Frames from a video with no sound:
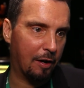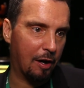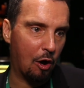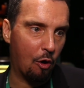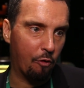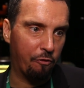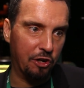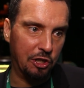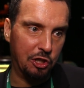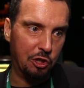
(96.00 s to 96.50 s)

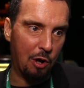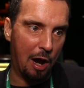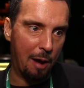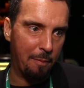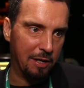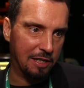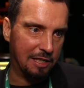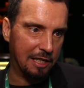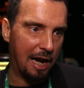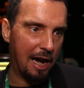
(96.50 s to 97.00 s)

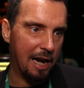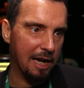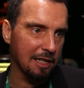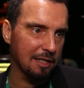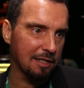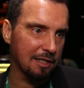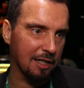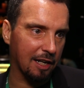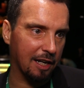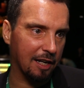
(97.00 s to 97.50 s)

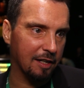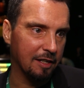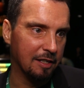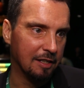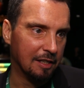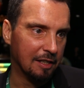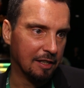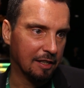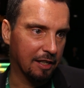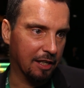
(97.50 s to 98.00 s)
over-dramatize
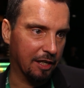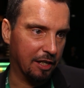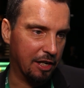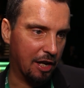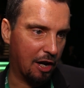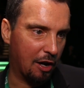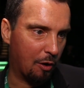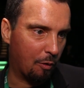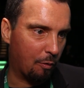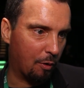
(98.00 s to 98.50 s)

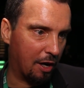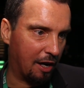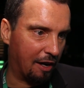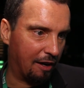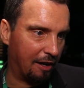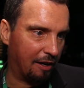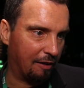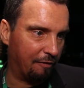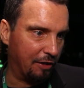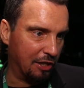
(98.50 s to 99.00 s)

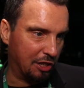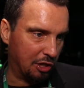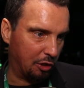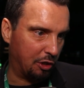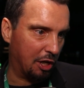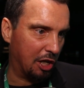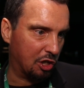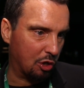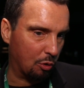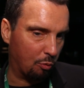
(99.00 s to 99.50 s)
the
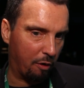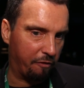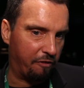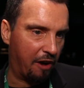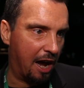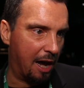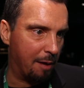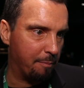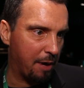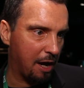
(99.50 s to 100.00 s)
situation with
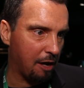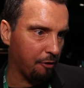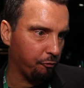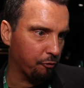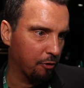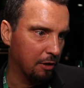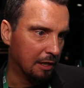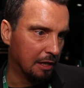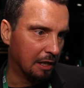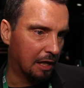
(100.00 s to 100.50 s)
IMF.
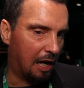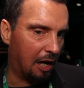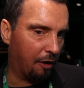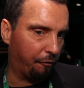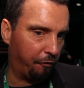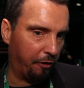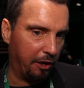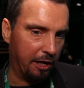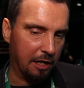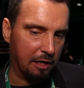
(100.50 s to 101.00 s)
I
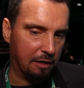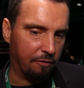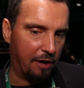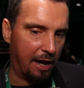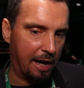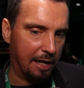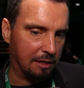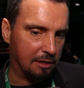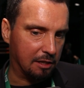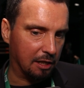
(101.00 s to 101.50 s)
think
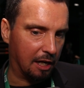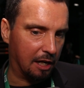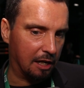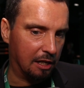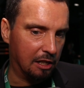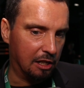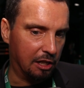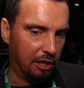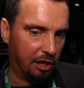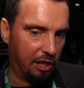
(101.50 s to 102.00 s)
that
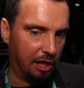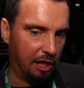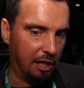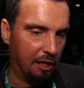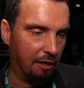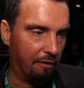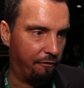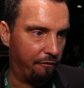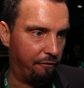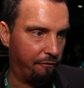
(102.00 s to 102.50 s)
he
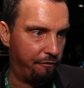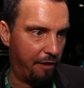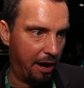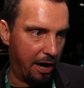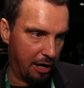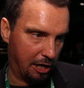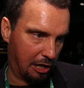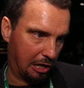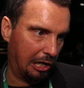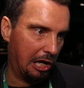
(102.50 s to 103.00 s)

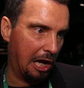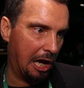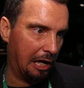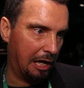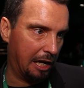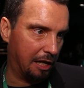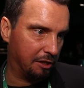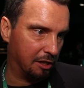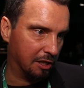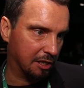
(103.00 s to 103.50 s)
very
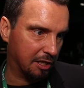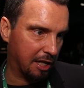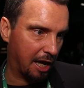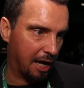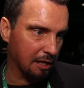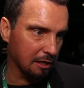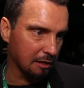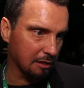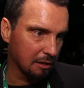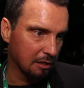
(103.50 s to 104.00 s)
clearly
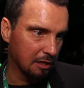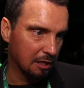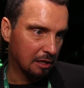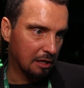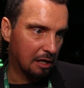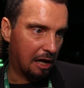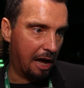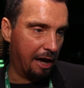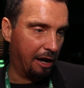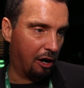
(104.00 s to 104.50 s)
understands.
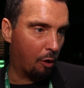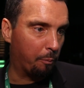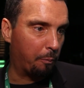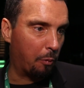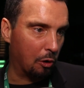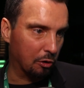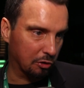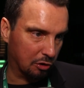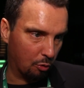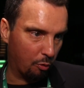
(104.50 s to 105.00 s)
I hope
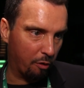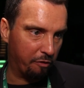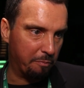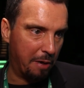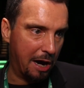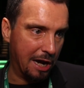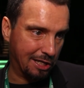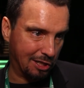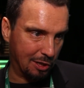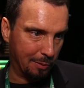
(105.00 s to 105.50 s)
also with
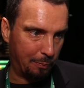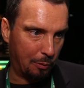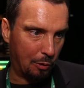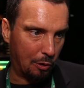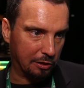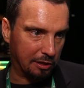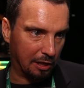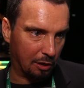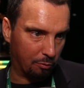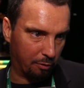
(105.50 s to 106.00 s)
my
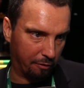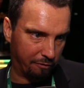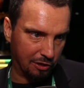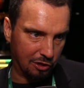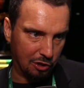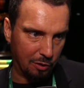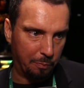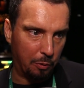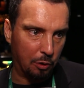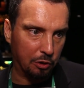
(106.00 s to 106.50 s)
support and with the
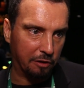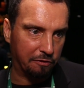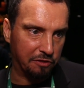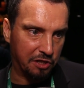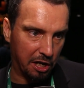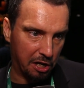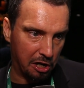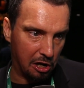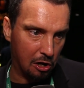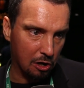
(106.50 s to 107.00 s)
support of
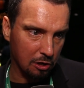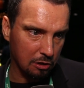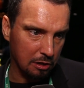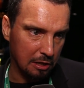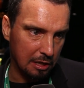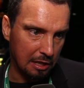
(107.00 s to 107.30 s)
Danyliuk